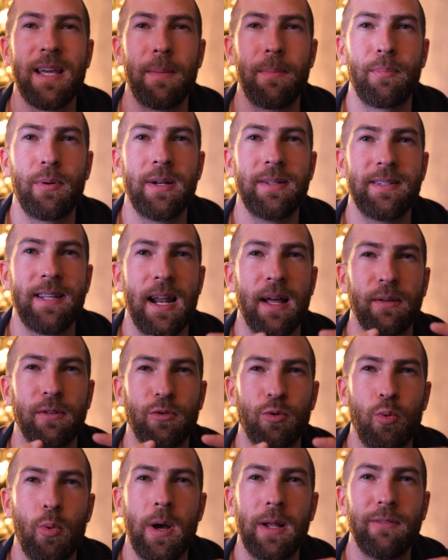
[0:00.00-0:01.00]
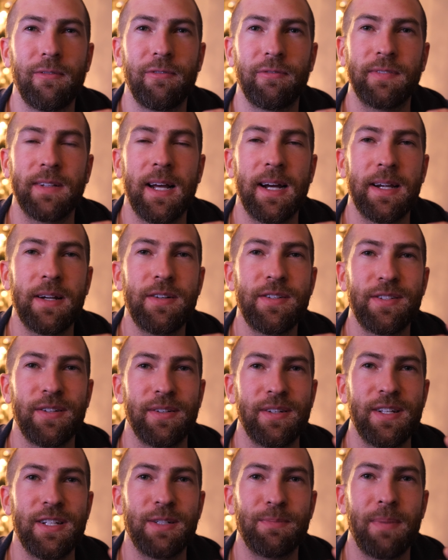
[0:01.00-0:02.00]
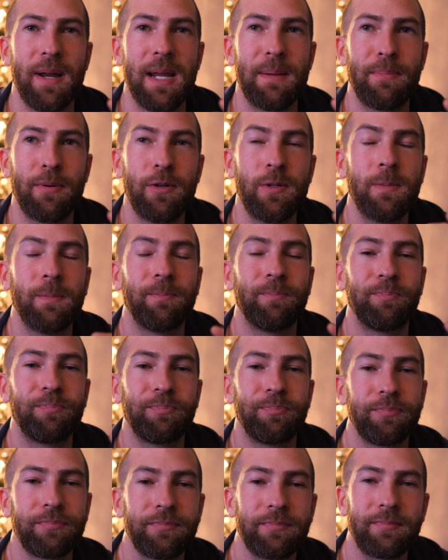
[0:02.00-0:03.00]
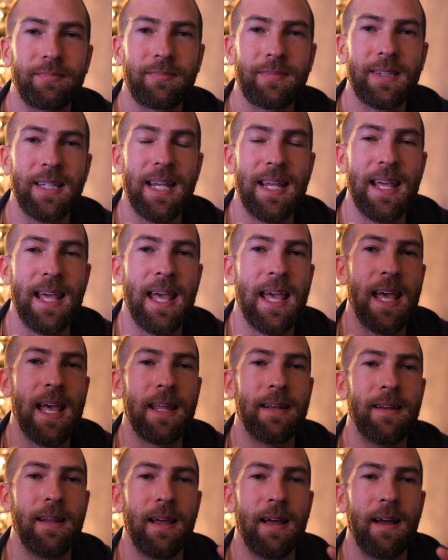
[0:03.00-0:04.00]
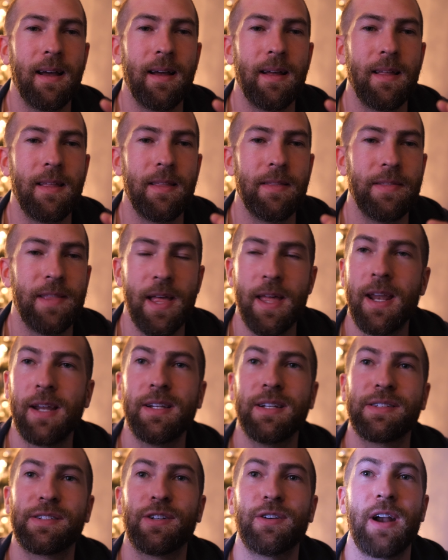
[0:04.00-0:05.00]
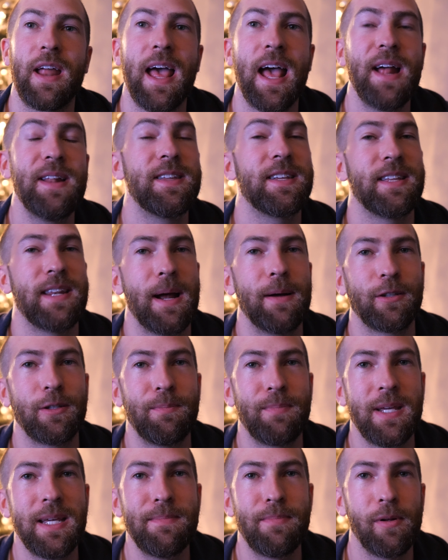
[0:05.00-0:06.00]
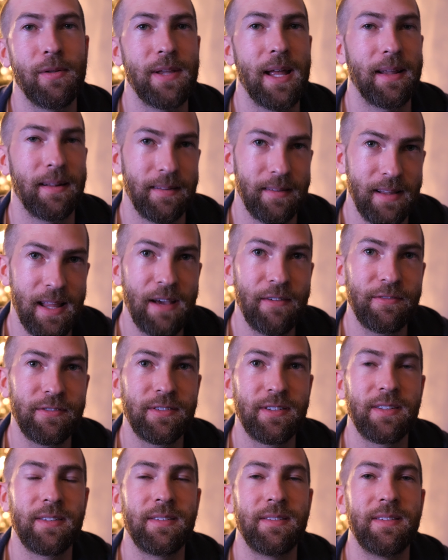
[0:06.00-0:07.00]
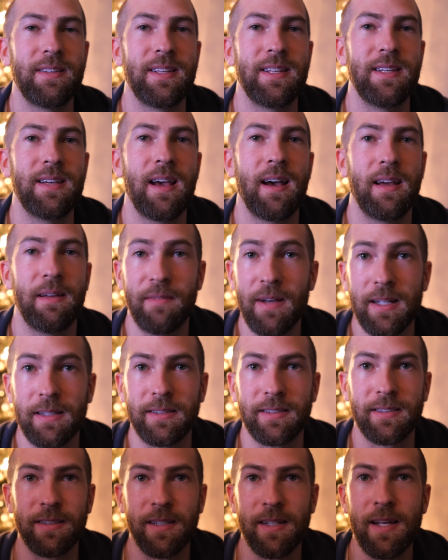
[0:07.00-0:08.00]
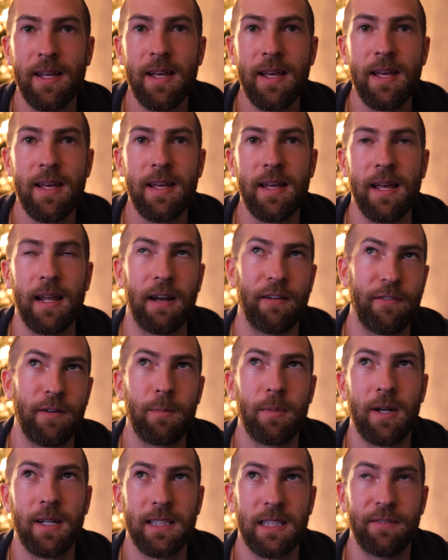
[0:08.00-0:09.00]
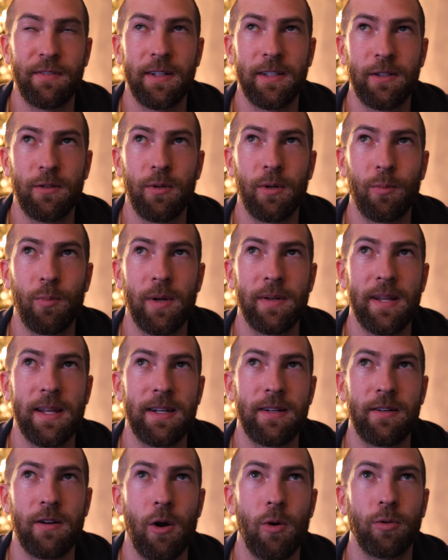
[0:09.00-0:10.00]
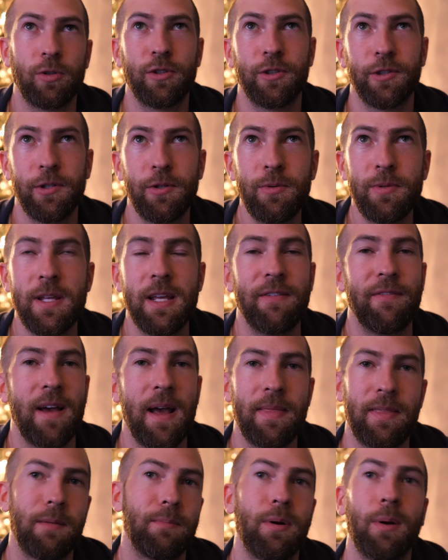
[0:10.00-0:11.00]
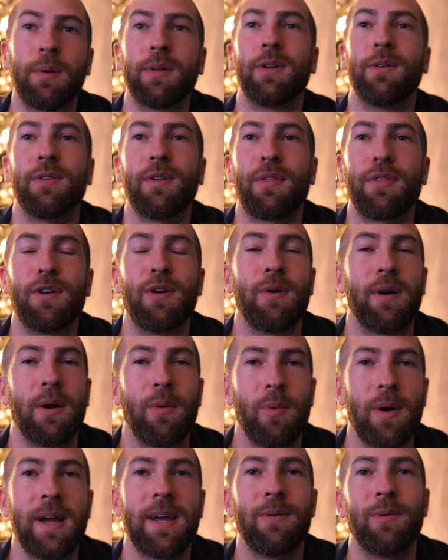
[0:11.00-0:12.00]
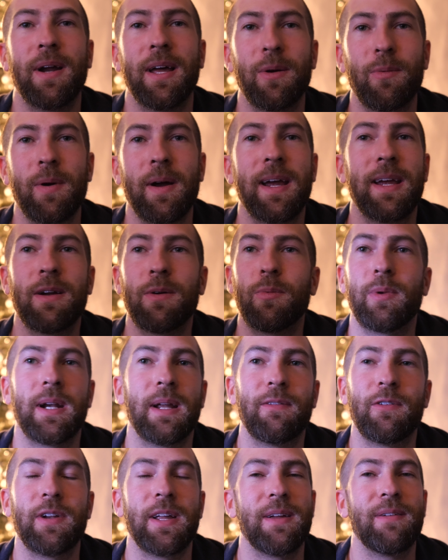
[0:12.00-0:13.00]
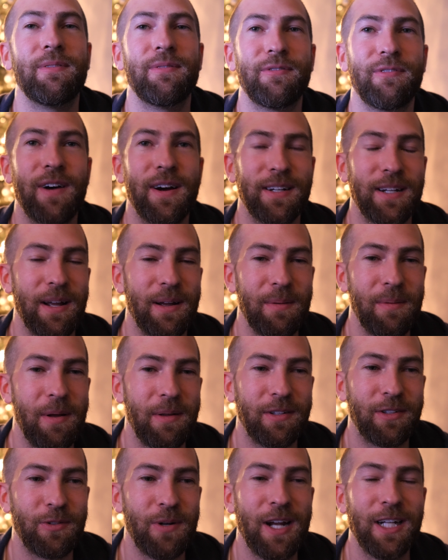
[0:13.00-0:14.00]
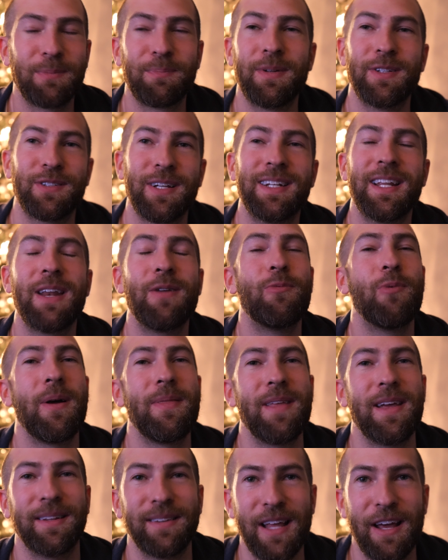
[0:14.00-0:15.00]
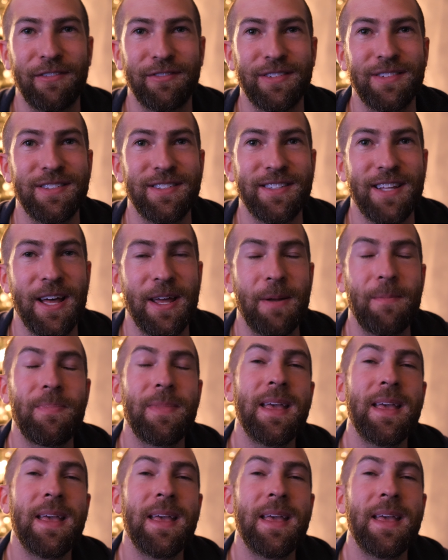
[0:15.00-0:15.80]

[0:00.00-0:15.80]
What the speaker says: I printed out 12 flyers on each paper, and then I just started handing it out to people that left the event. And I think because if I do it when they go to the event, they're probably going to throw it away right away, or whenever they find out a trash bin. So I did it when they left instead.